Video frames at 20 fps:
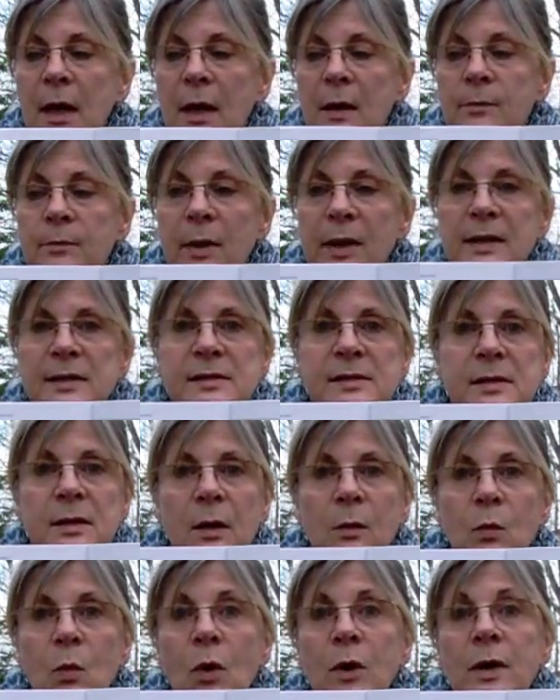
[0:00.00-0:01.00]
And based
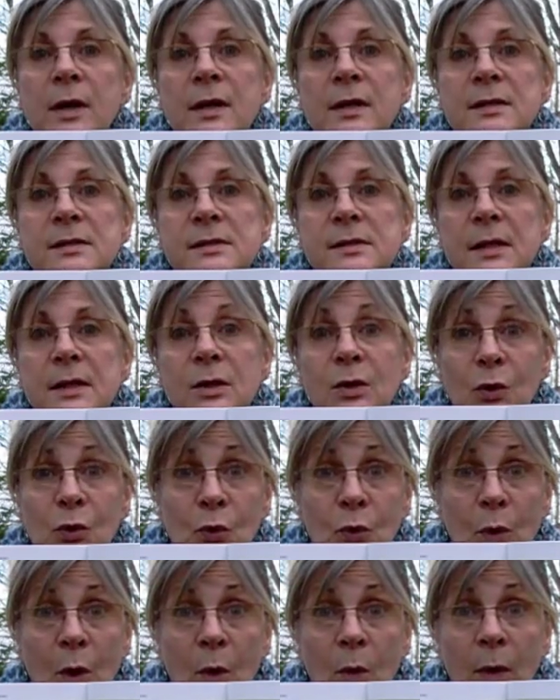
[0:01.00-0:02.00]
on what it is that you're
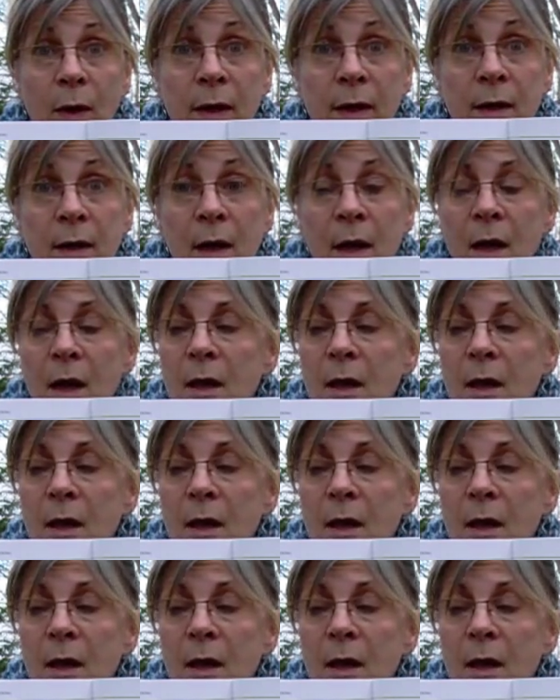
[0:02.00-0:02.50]
growing,